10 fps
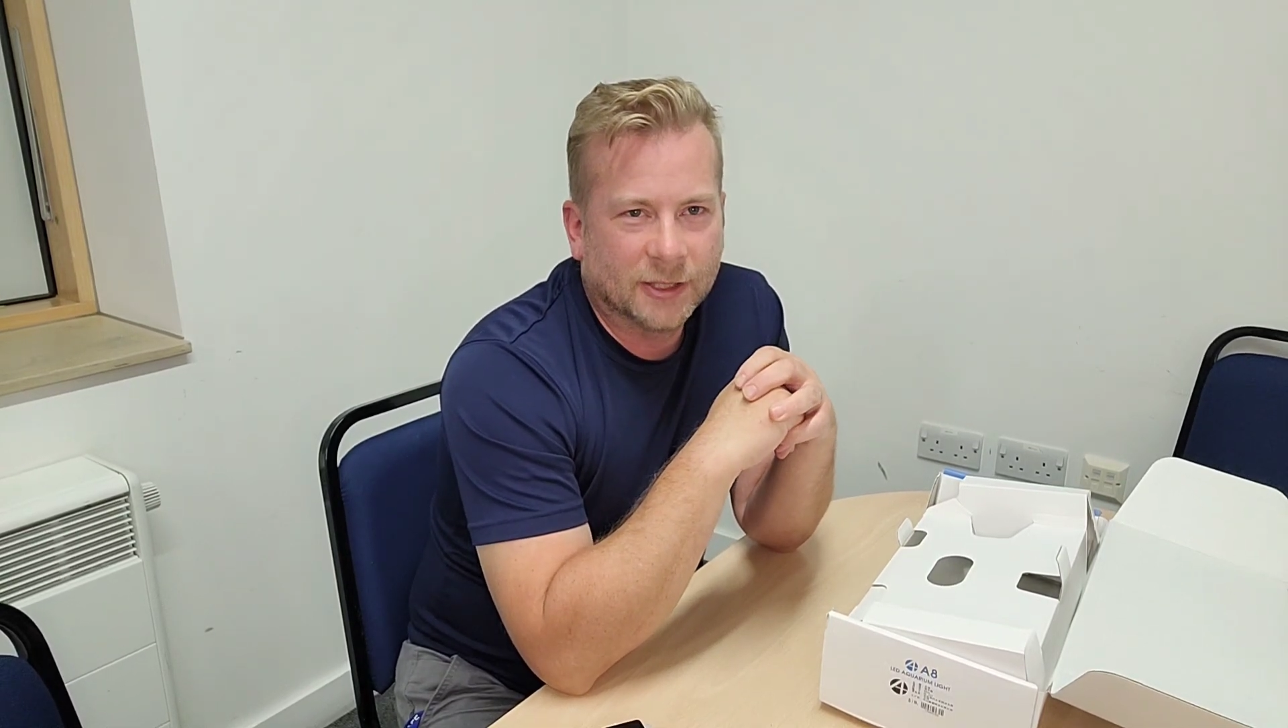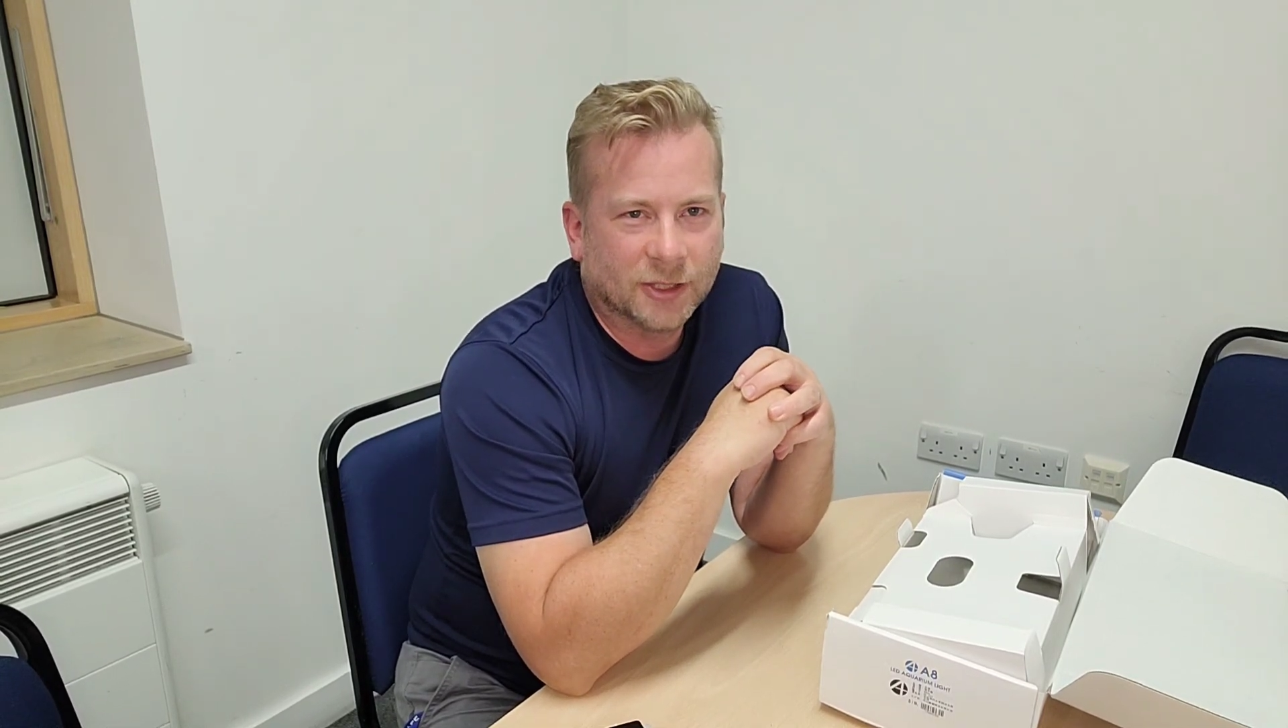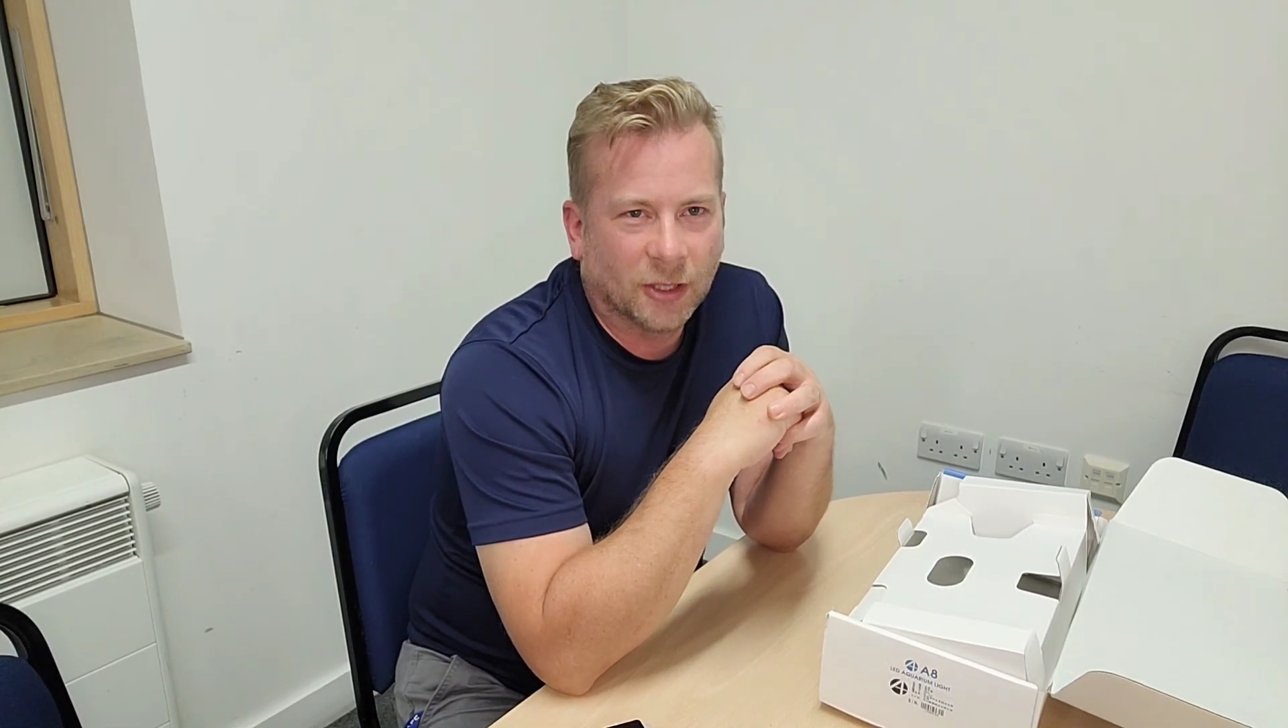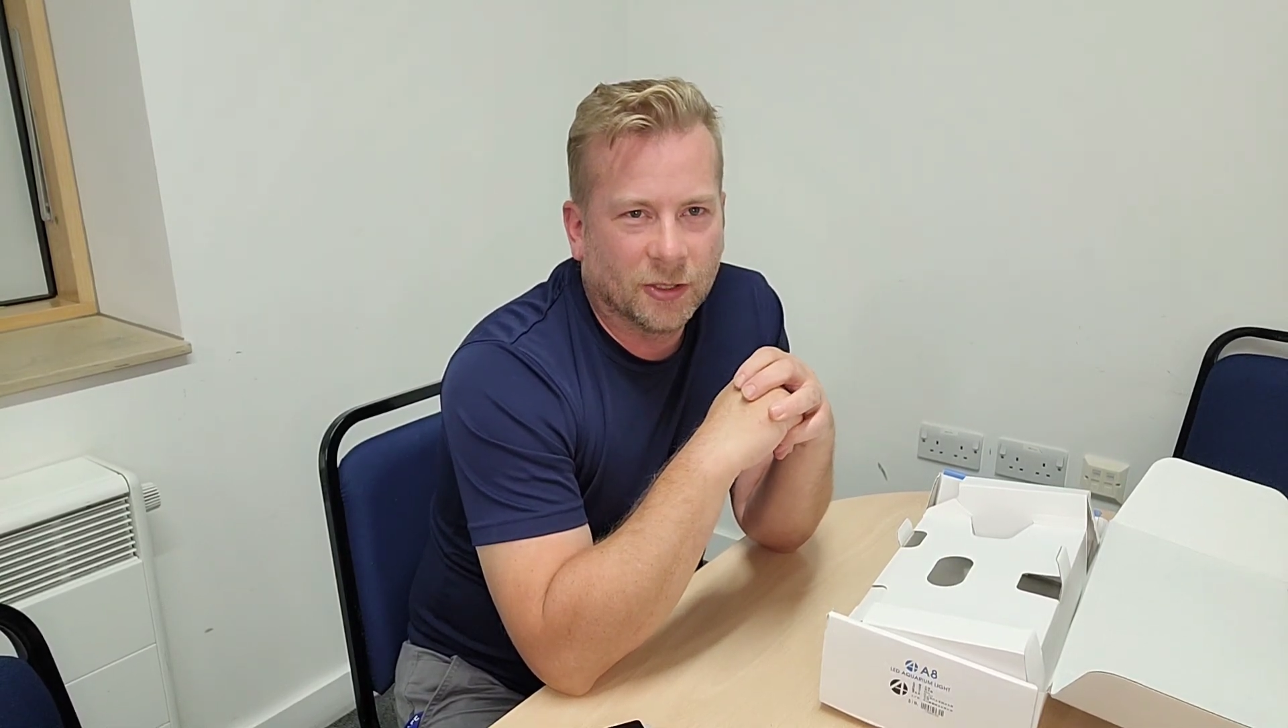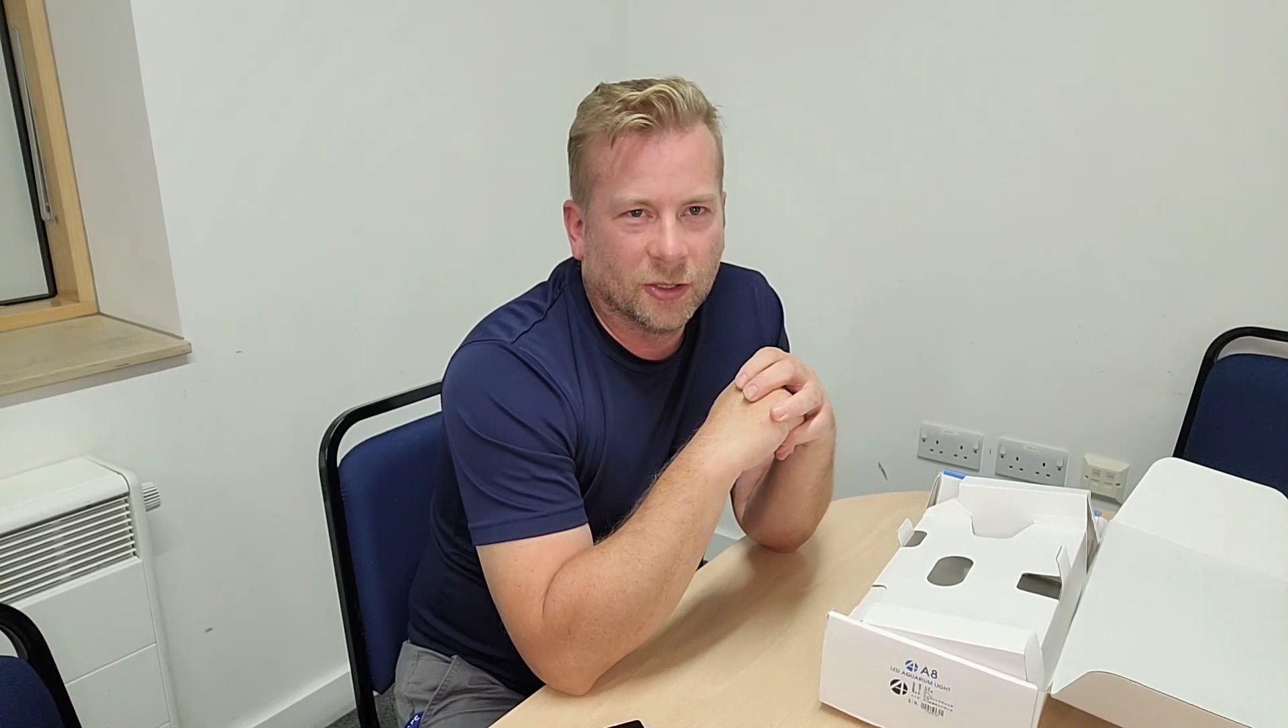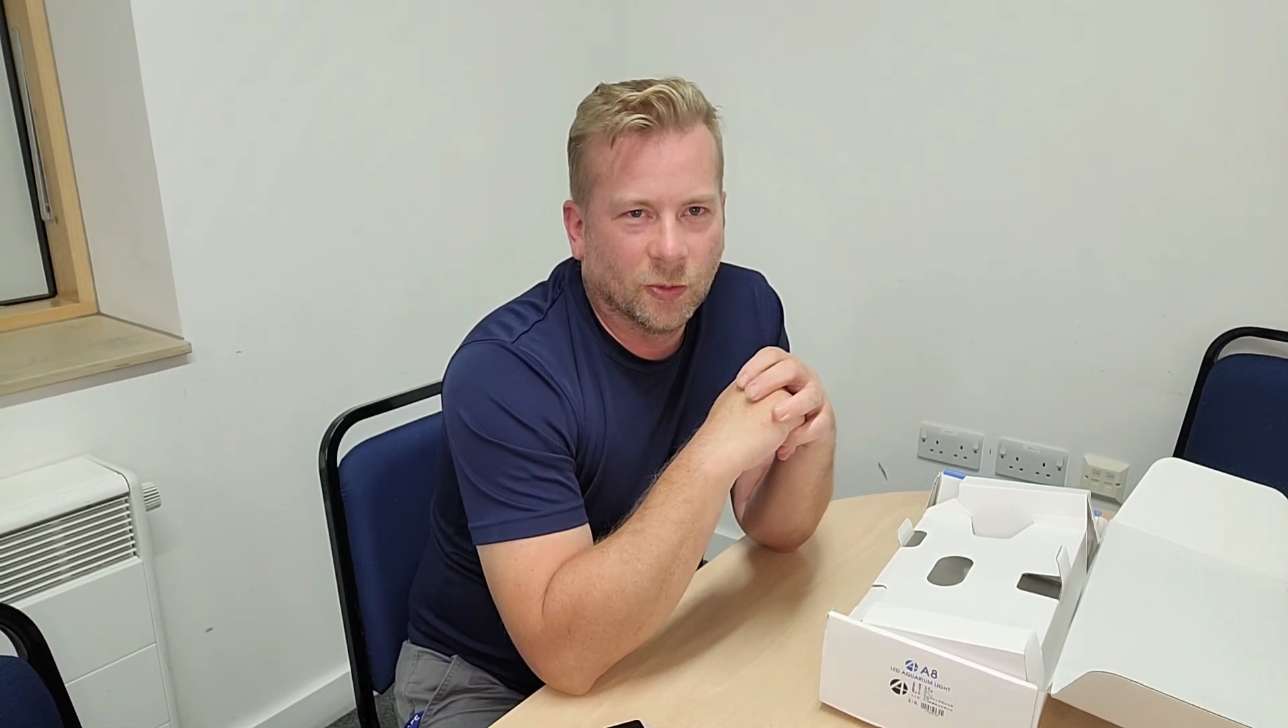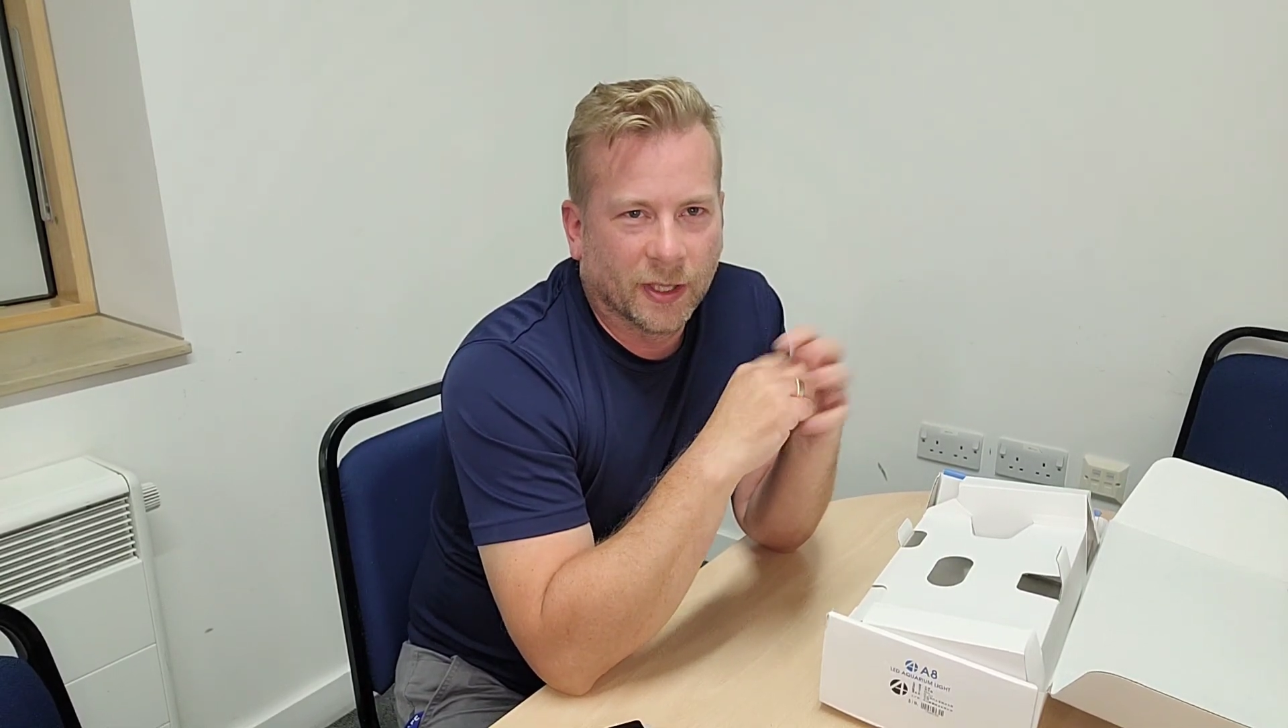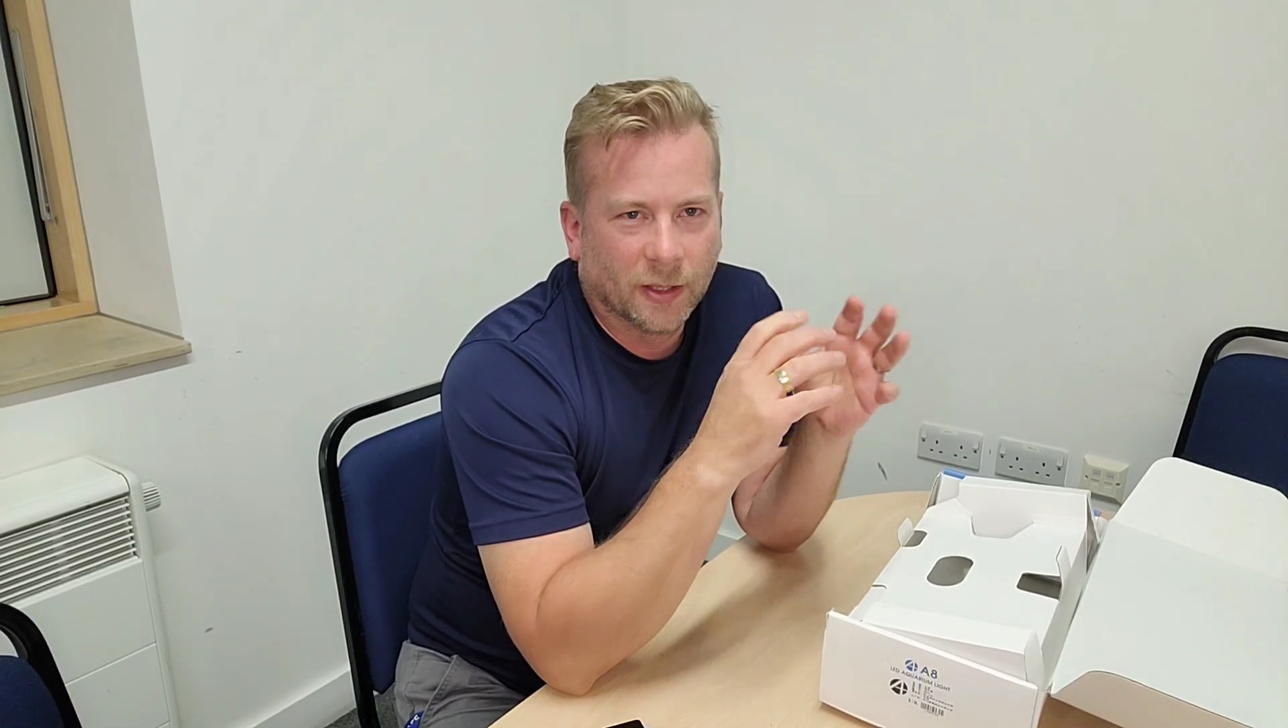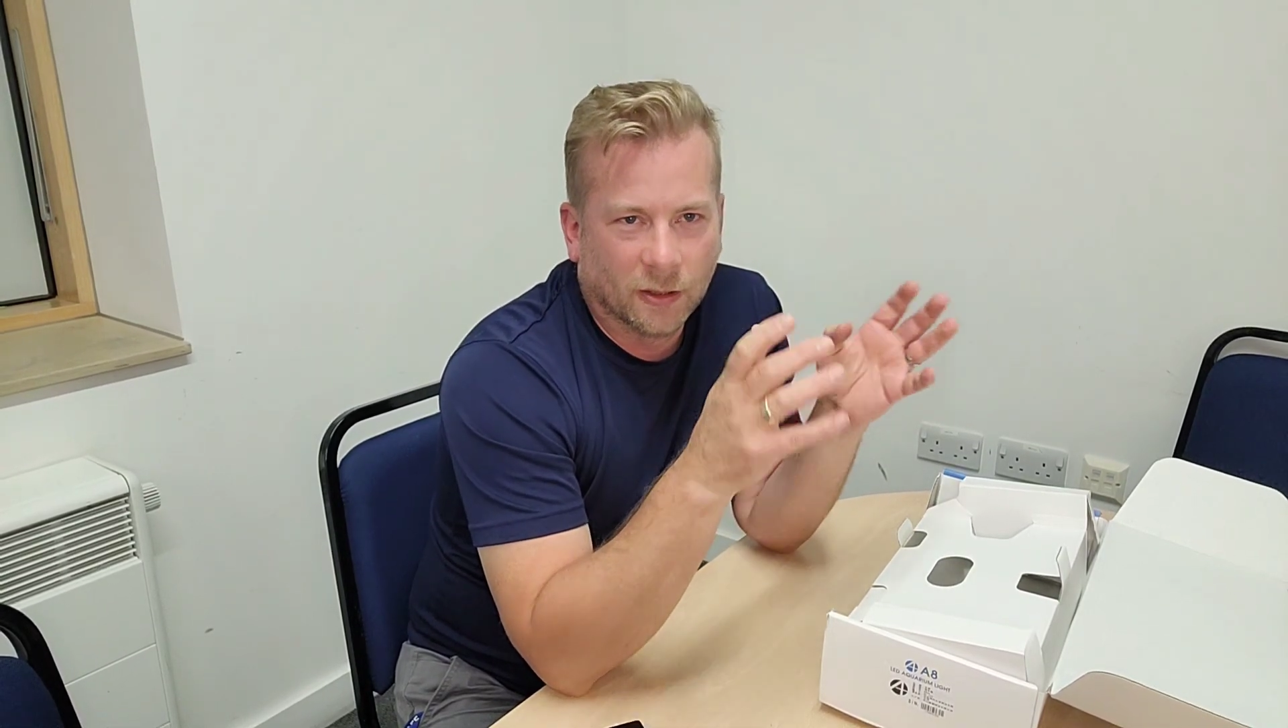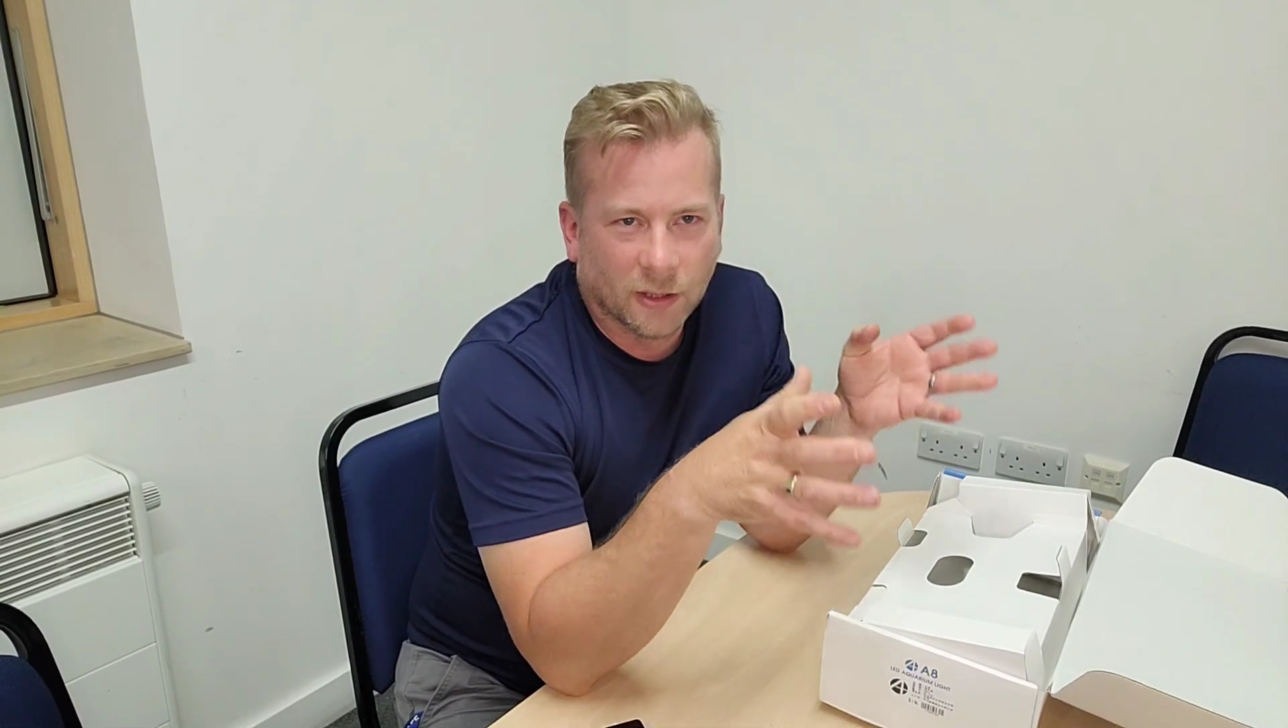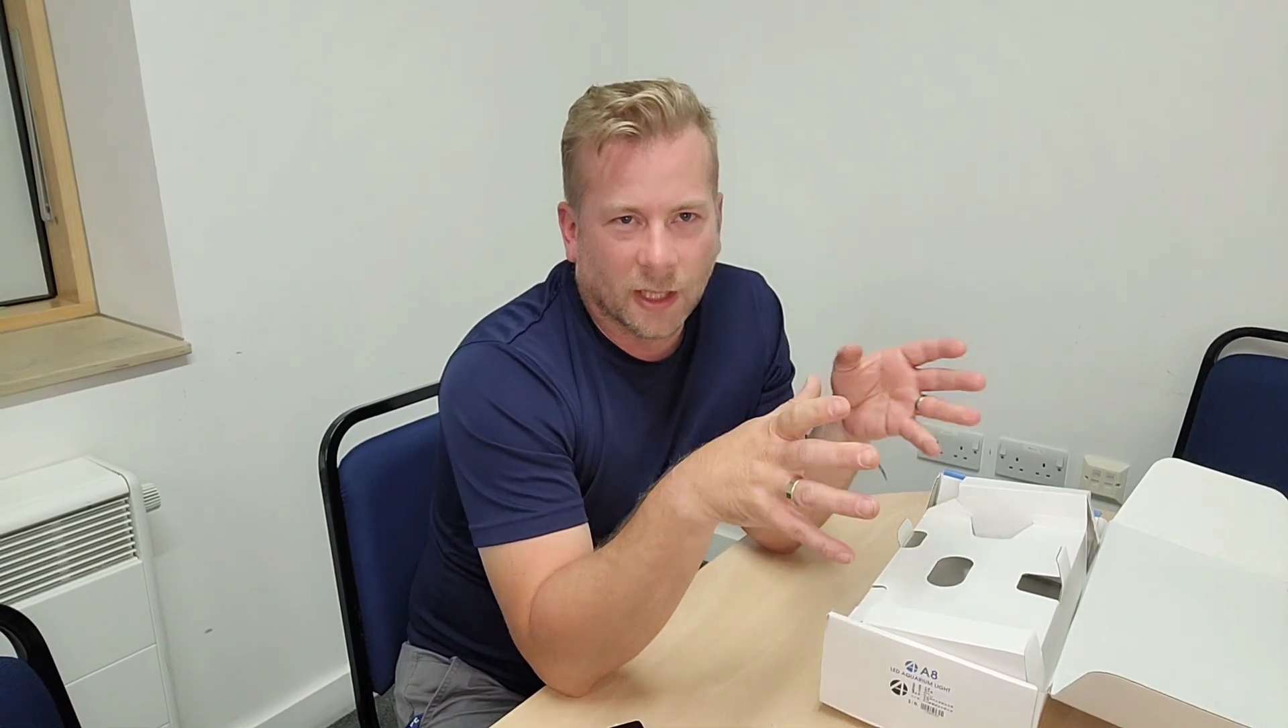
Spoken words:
showing you what they look